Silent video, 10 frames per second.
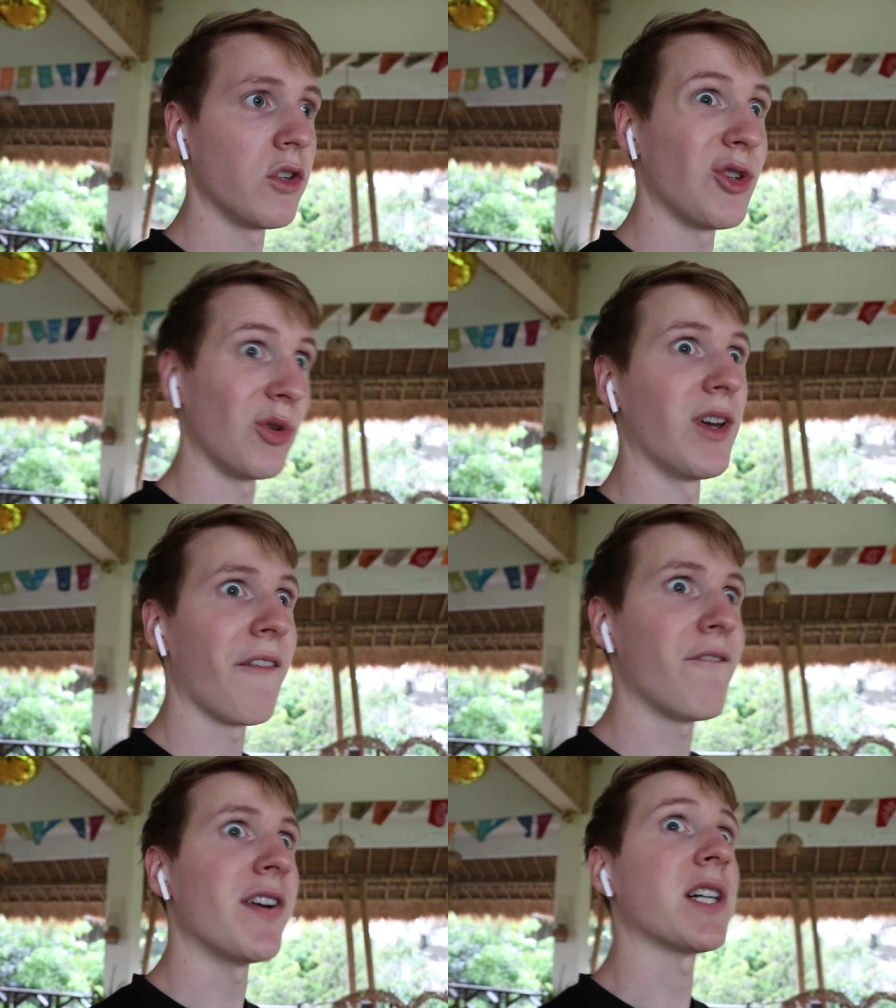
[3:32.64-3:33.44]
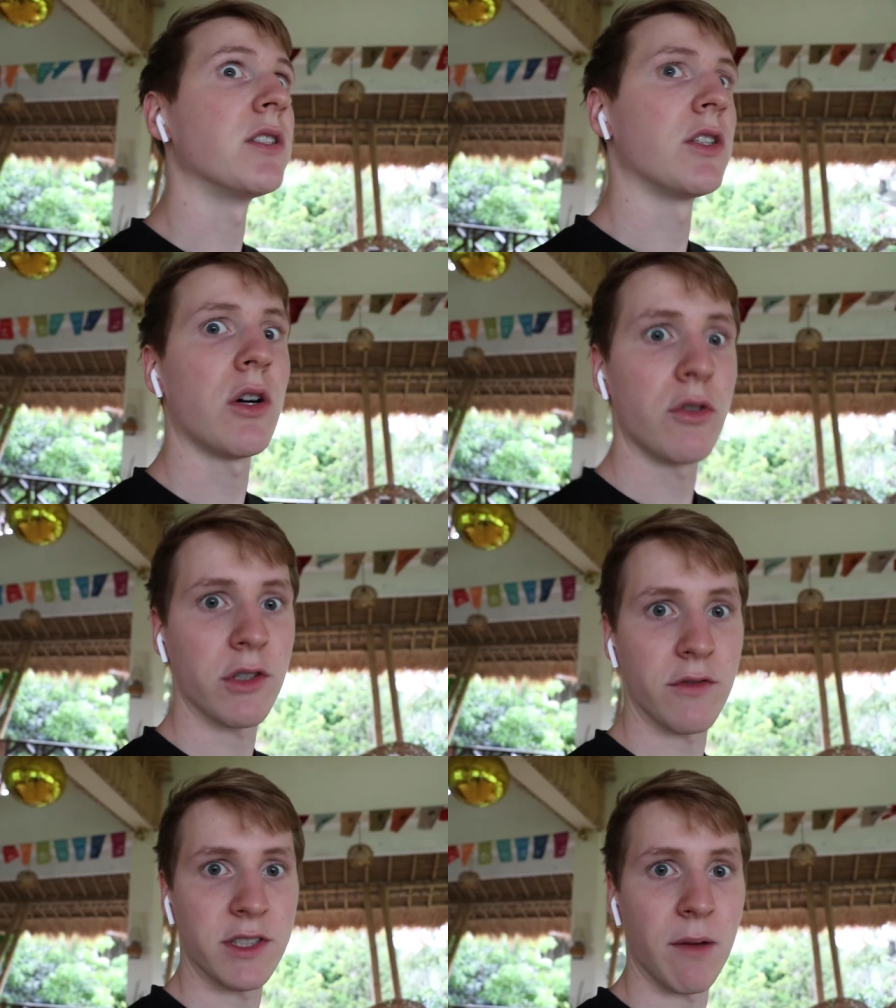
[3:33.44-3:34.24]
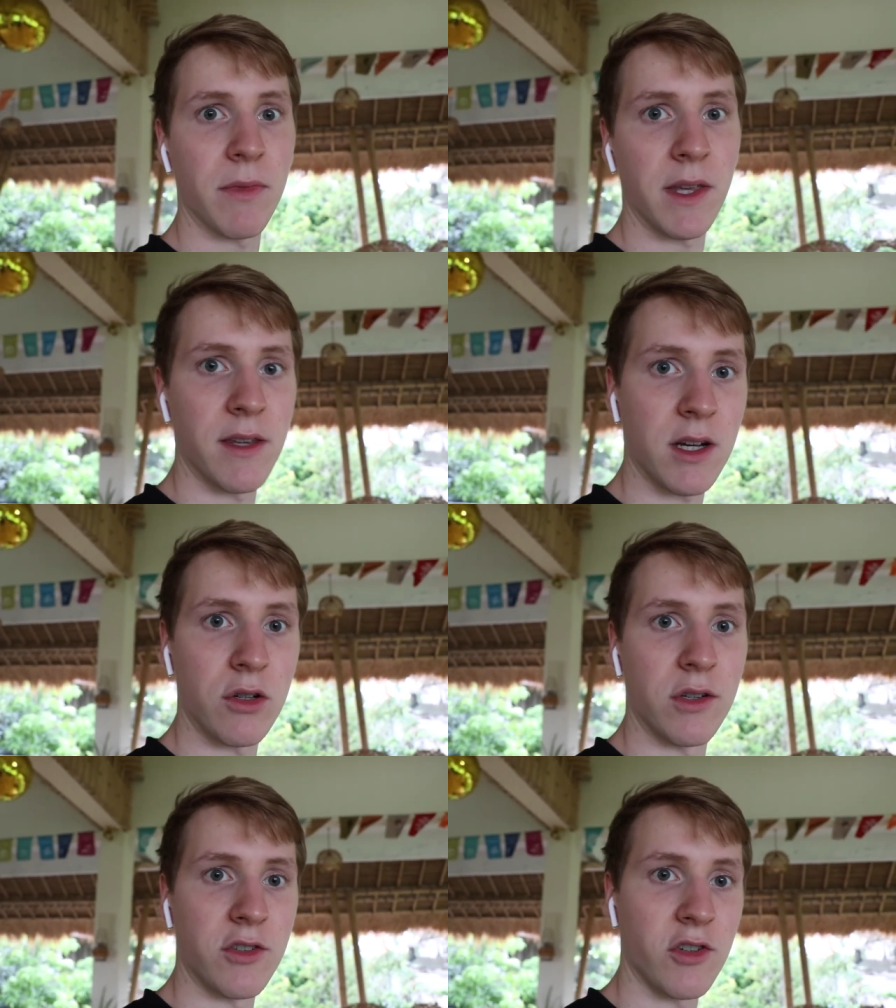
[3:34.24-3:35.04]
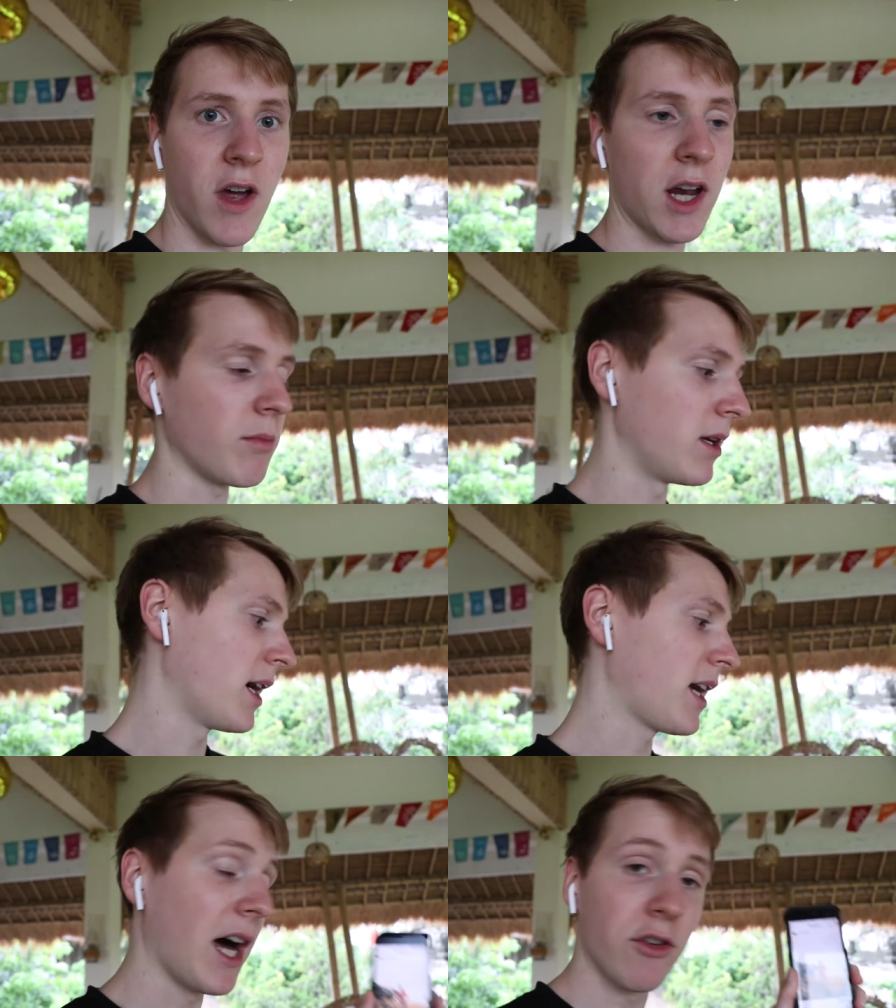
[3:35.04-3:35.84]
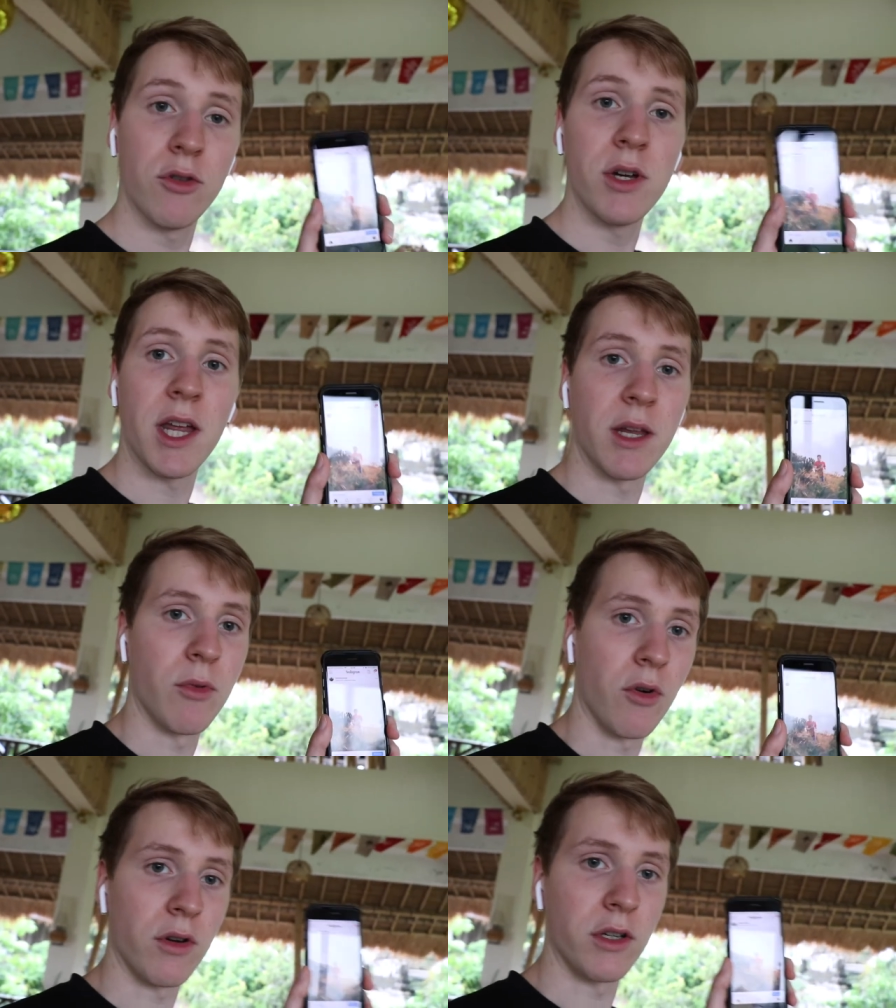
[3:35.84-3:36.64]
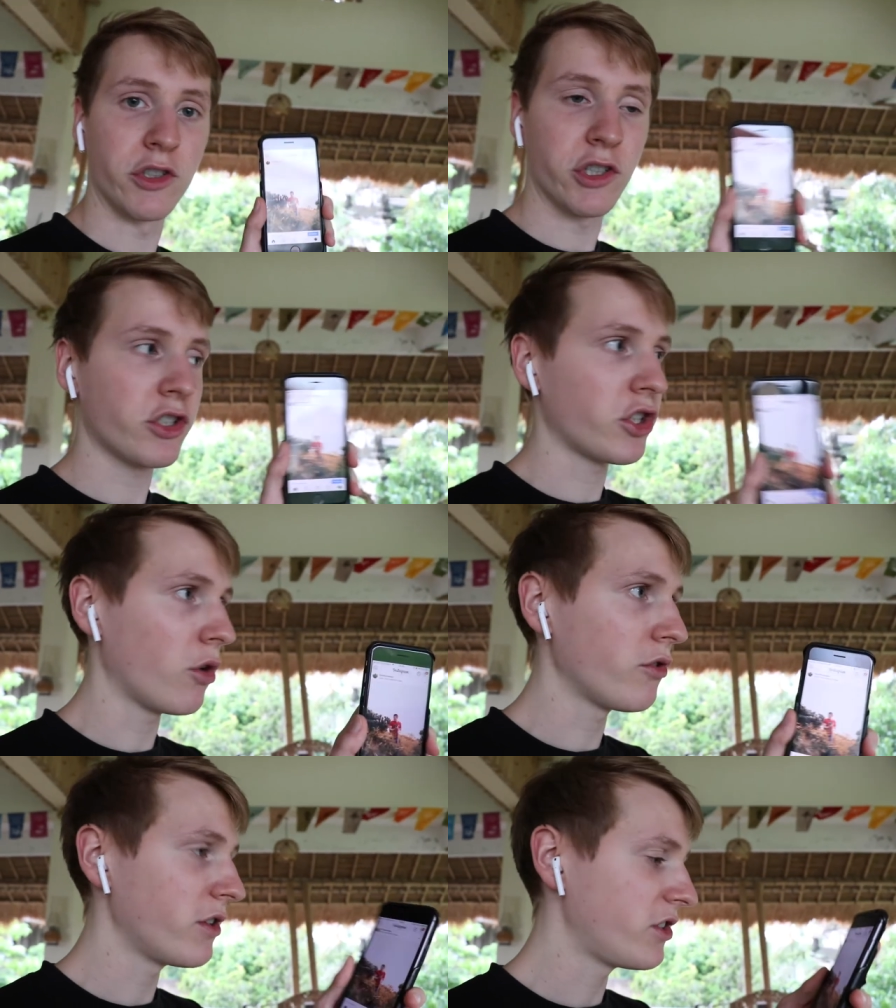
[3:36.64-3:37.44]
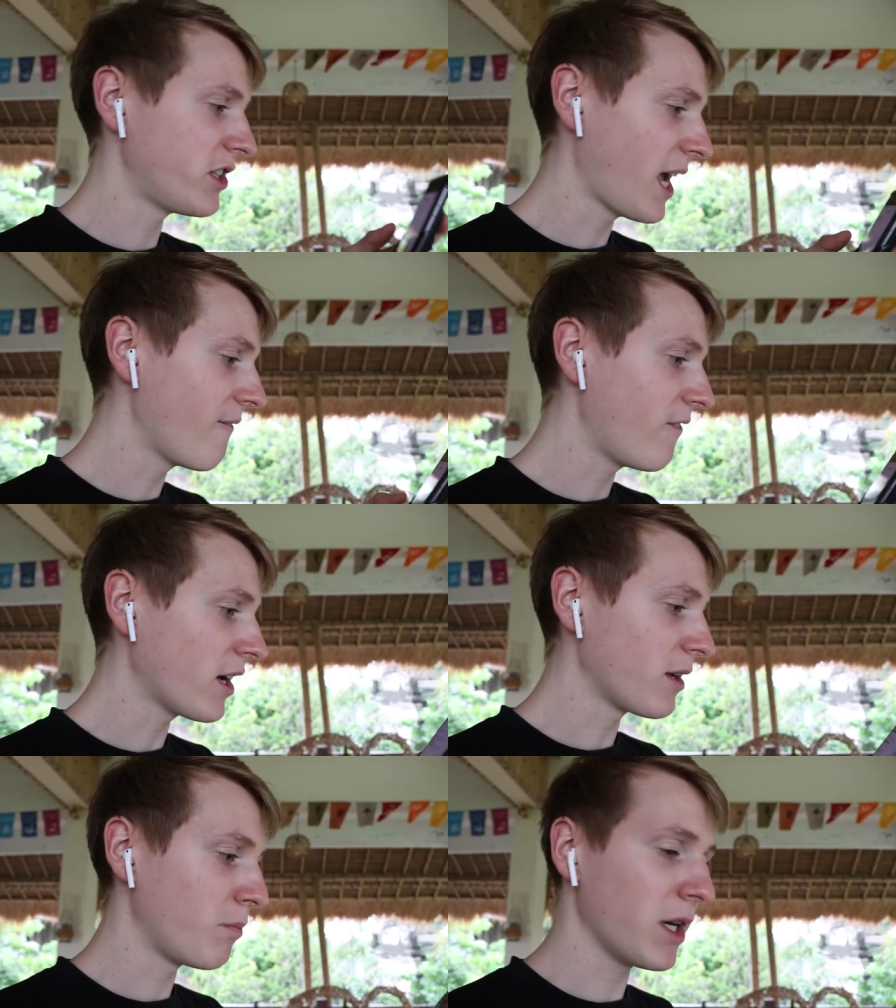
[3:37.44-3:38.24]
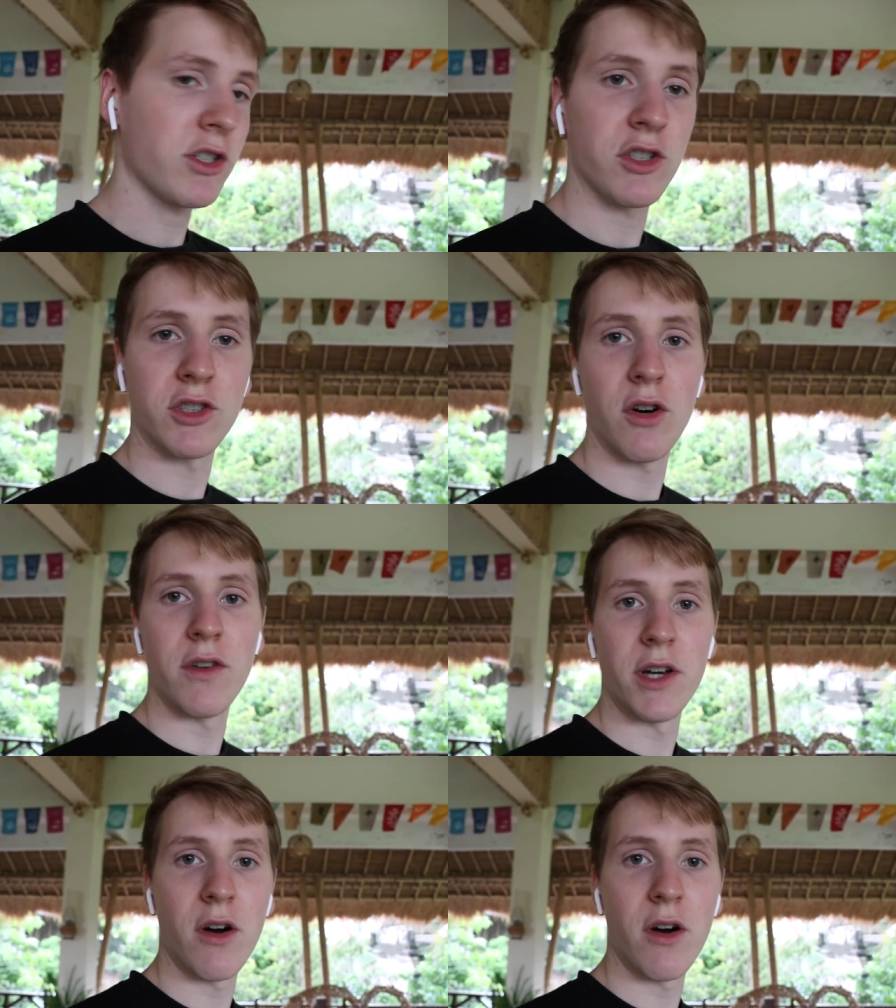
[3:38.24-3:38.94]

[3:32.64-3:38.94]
to get a fucking dose of something that could distract me. I can't do it anymore. It just shows the same fucking pictures over and